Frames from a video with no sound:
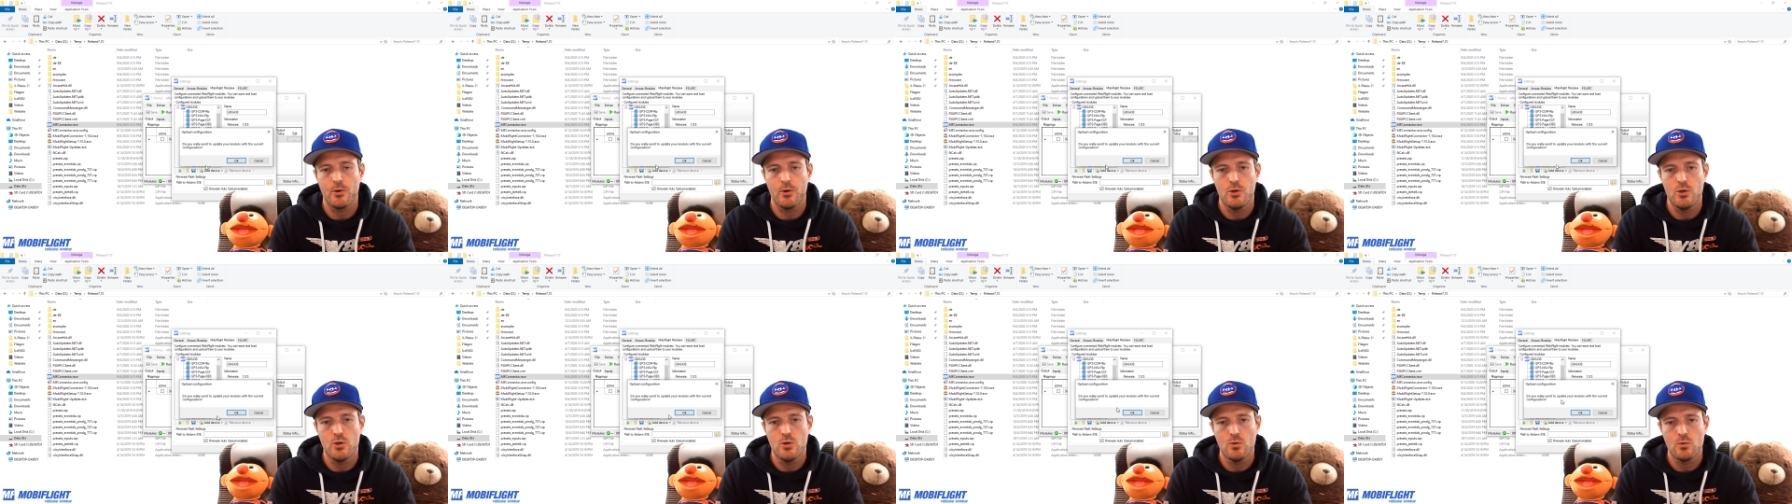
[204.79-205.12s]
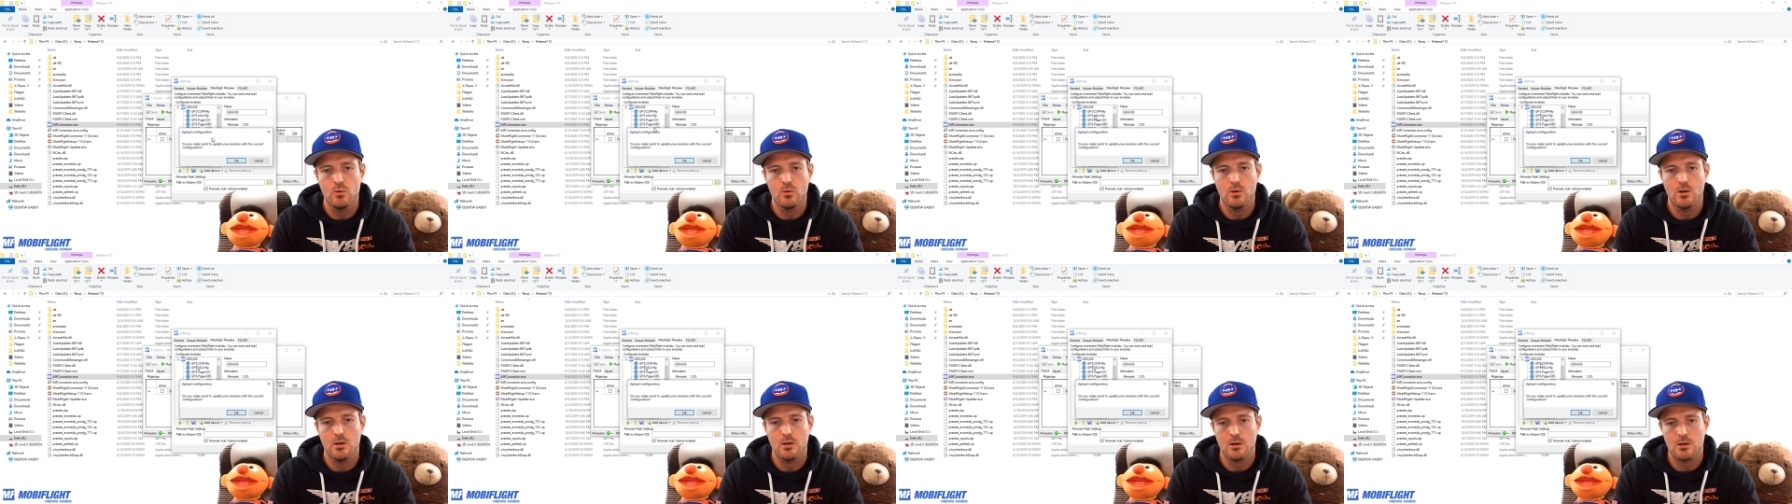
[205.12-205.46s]

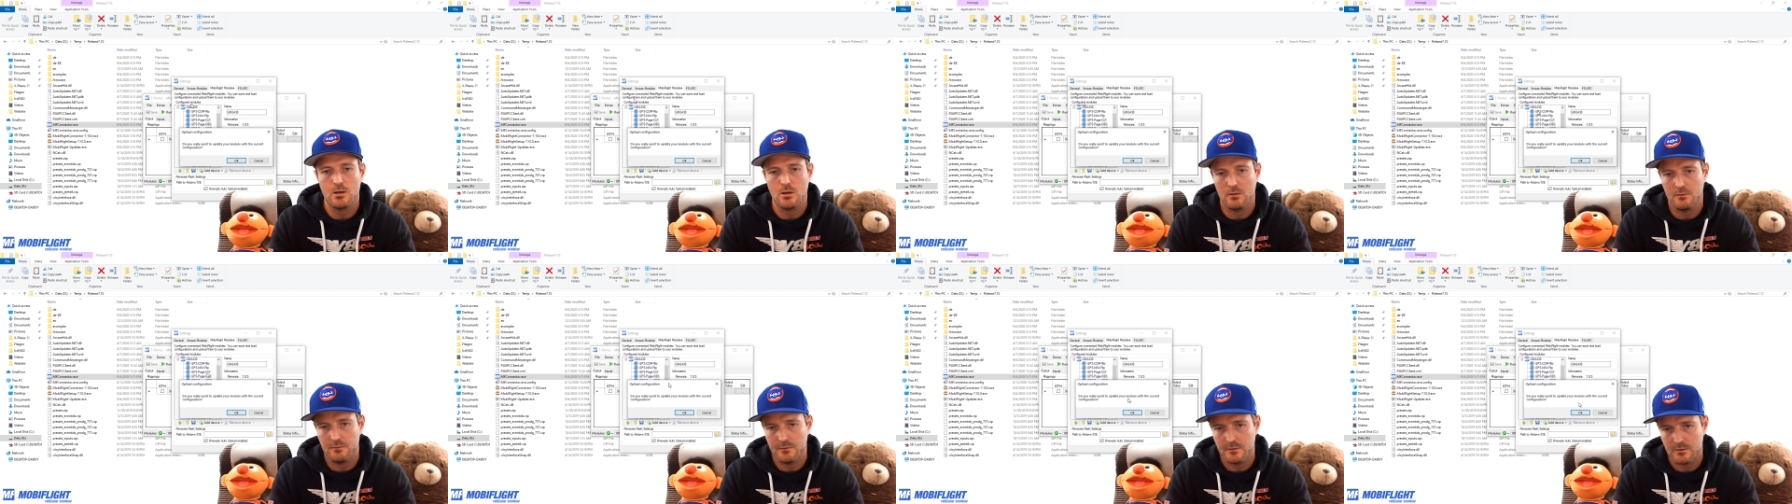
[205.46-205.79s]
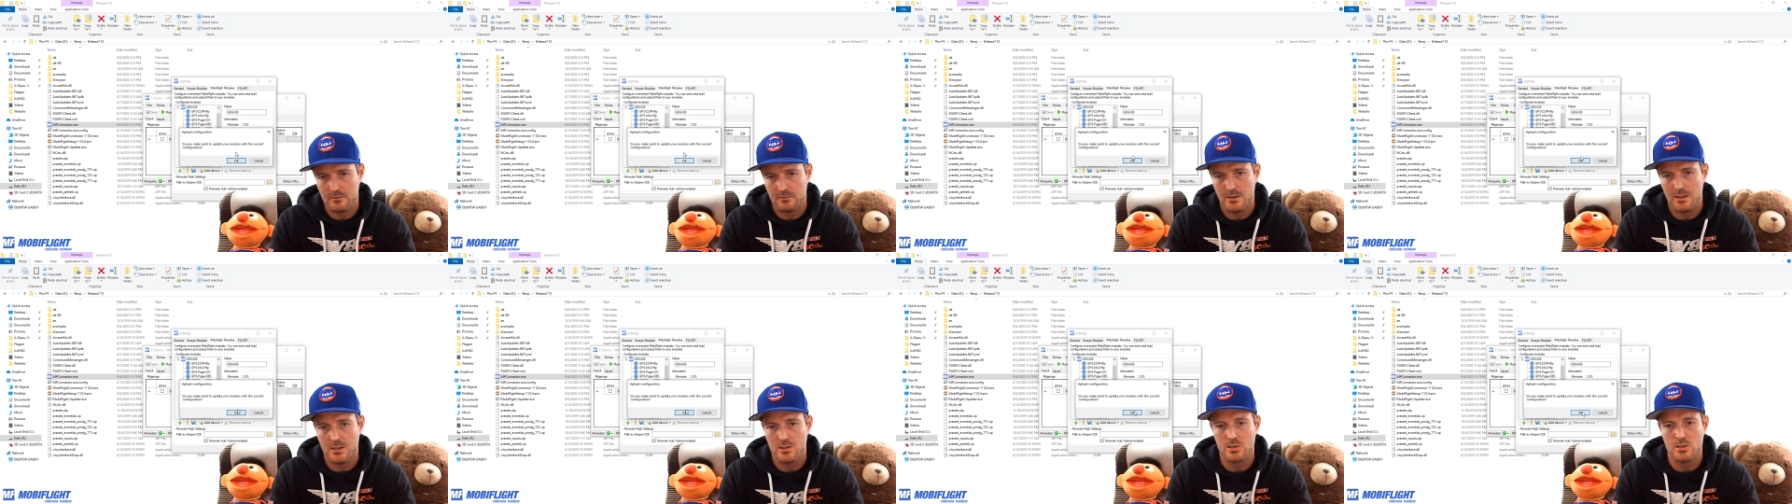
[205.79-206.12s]
new
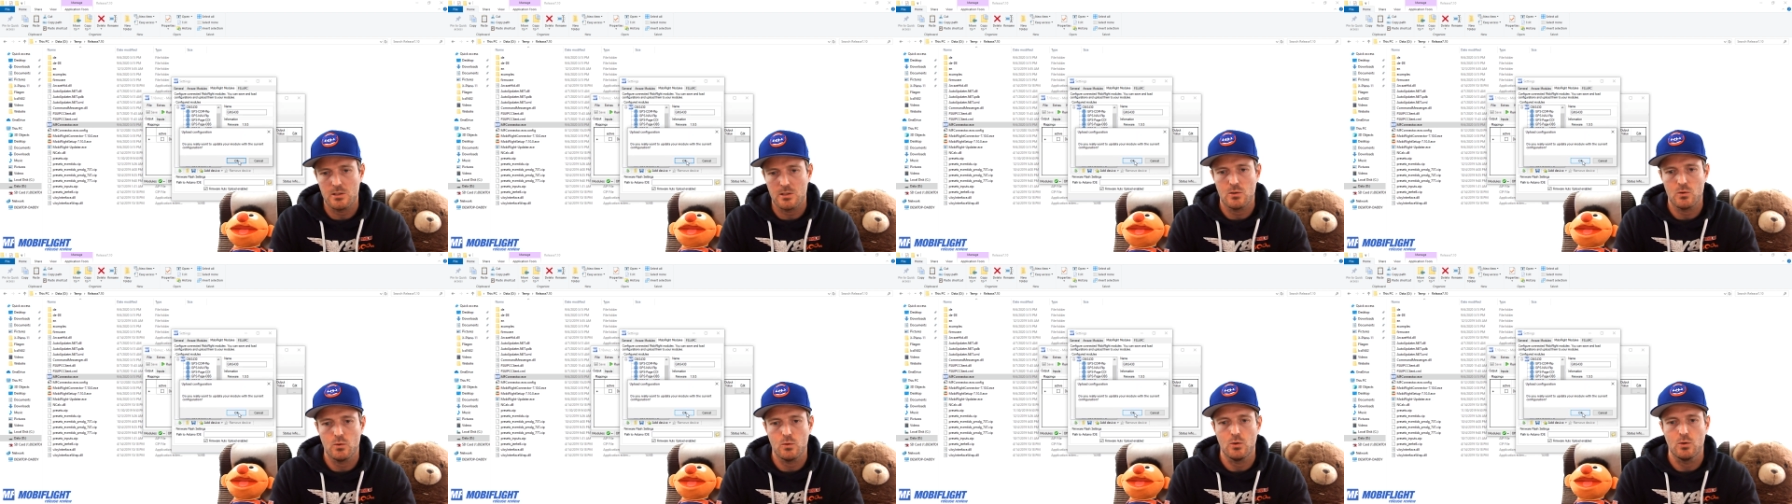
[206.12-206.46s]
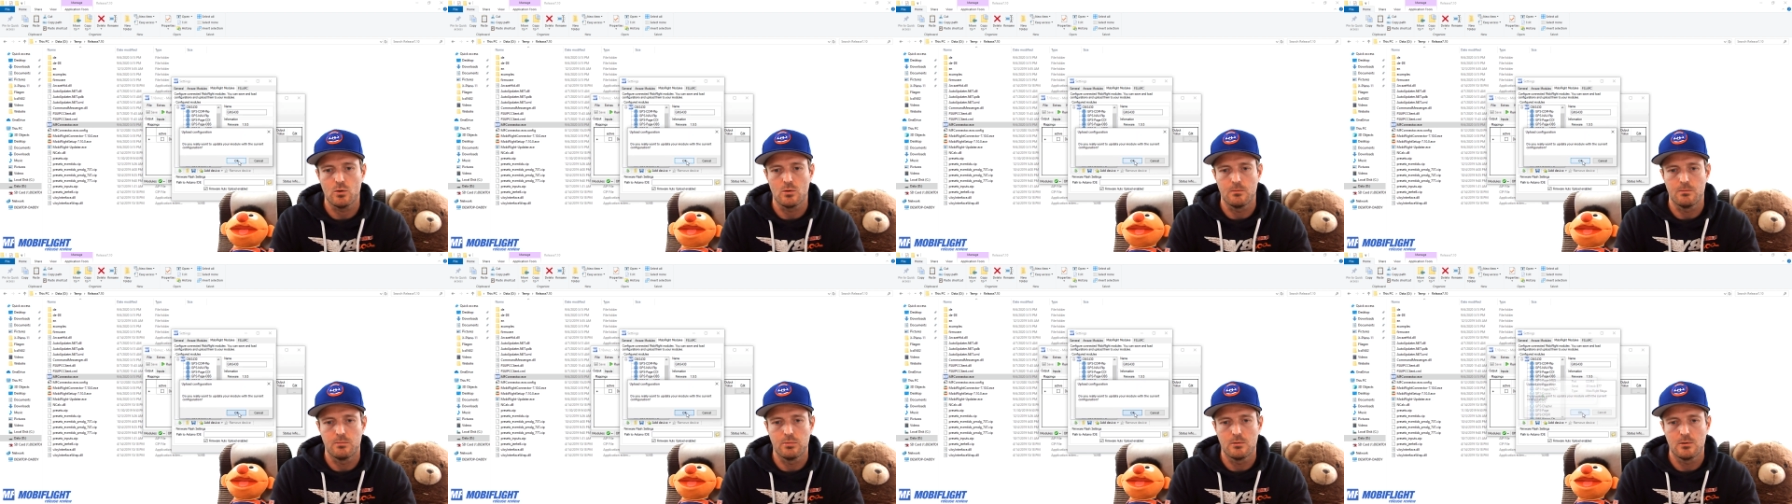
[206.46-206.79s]
configuration to
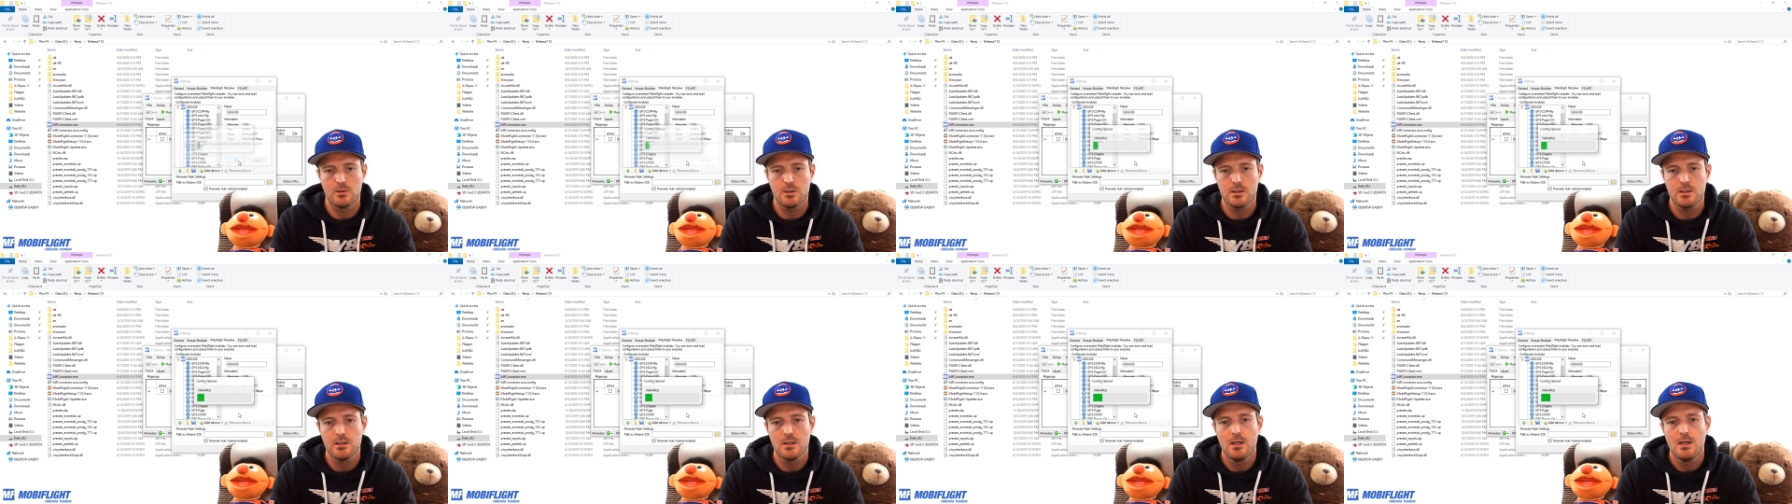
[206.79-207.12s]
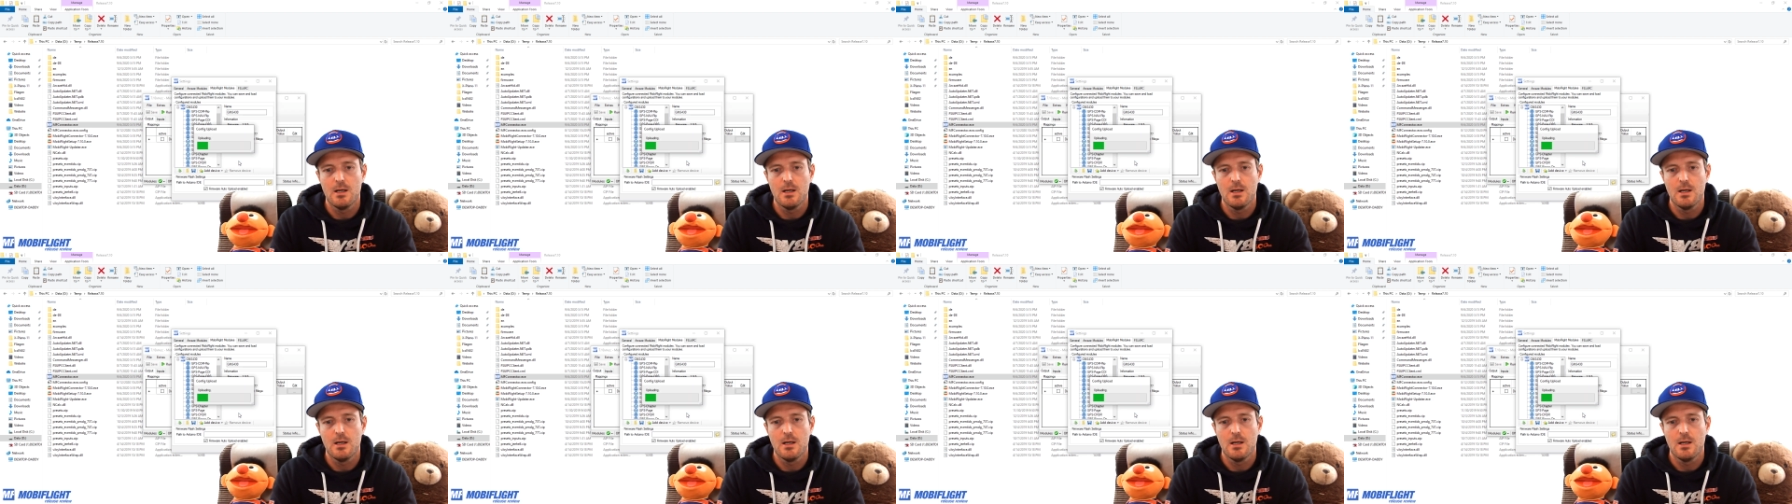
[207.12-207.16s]
your board